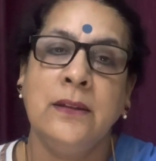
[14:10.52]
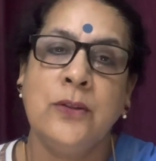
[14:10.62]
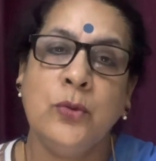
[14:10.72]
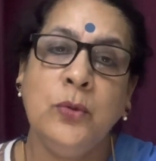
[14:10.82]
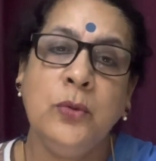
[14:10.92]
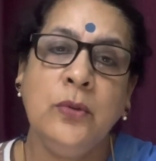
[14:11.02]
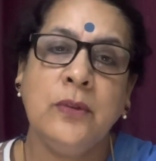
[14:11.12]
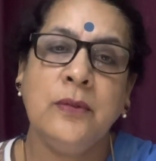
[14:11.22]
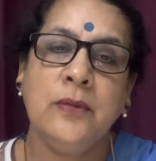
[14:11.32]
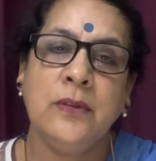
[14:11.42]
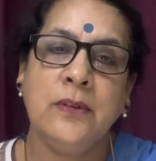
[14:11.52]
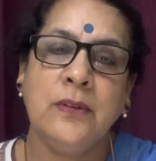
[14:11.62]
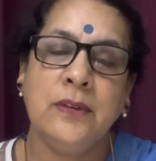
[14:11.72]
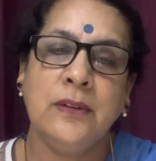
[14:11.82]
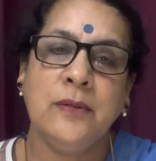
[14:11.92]
Two
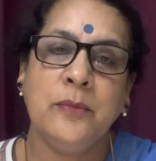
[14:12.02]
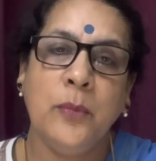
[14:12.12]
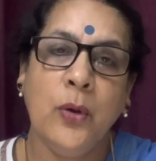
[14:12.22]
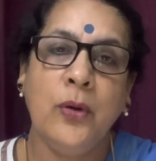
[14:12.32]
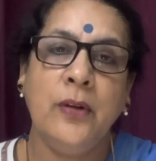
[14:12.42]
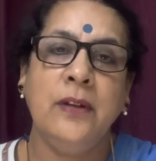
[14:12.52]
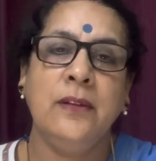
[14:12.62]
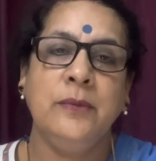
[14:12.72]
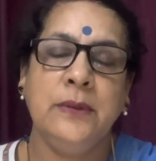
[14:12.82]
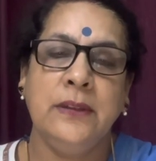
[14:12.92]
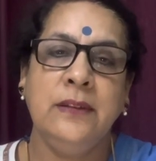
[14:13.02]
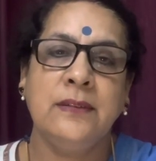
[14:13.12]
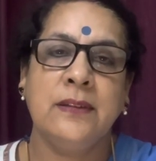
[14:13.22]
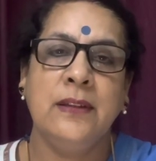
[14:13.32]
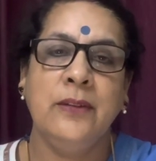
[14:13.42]
more words